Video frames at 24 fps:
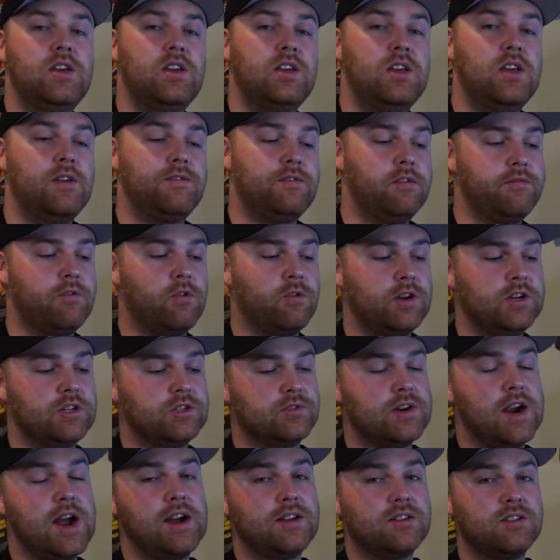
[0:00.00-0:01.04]
If you've already
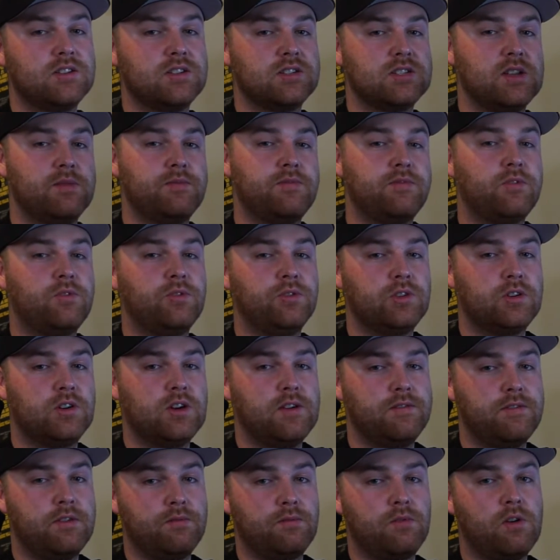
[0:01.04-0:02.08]
dragged your zip folder of
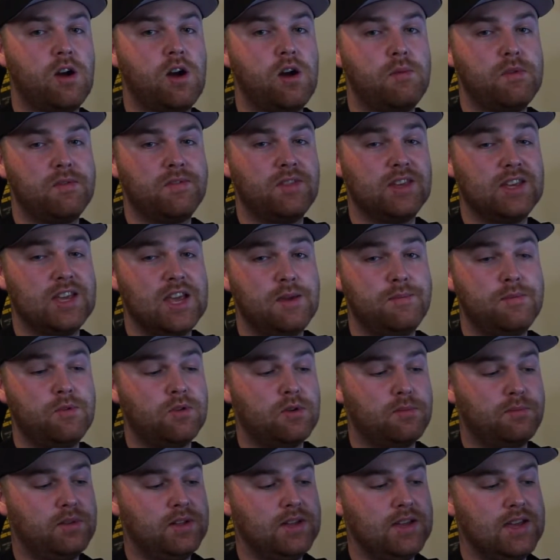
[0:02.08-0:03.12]
the ROM of the game you want
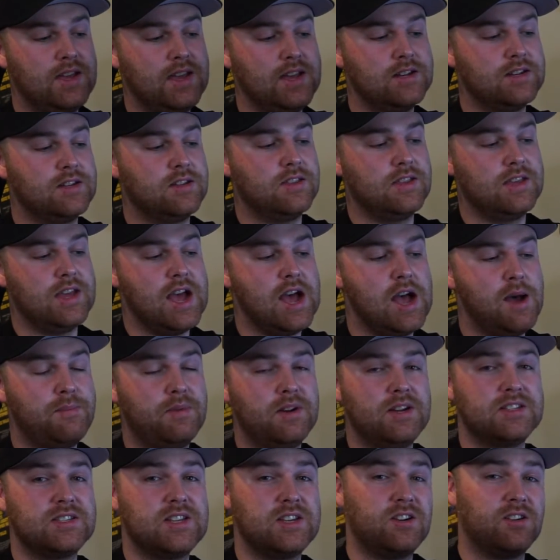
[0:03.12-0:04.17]
to play into the app and
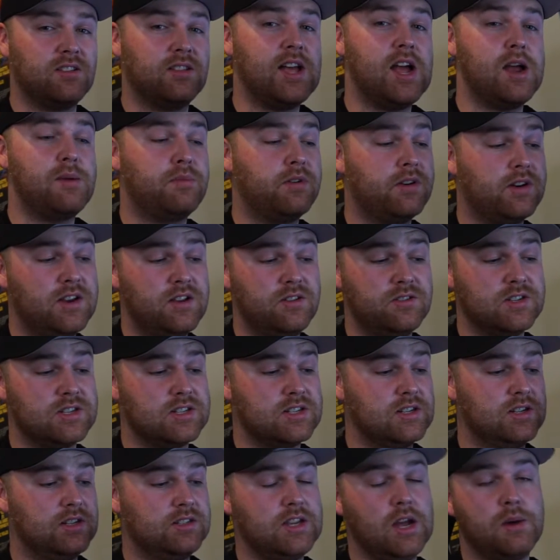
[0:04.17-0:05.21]
it's in your library, you
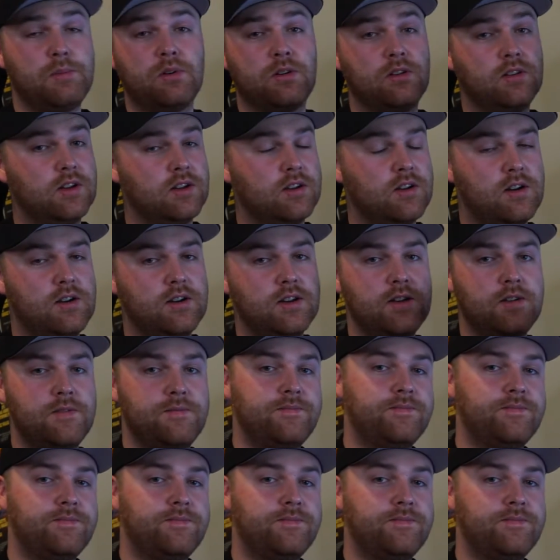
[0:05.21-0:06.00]
just double click on it,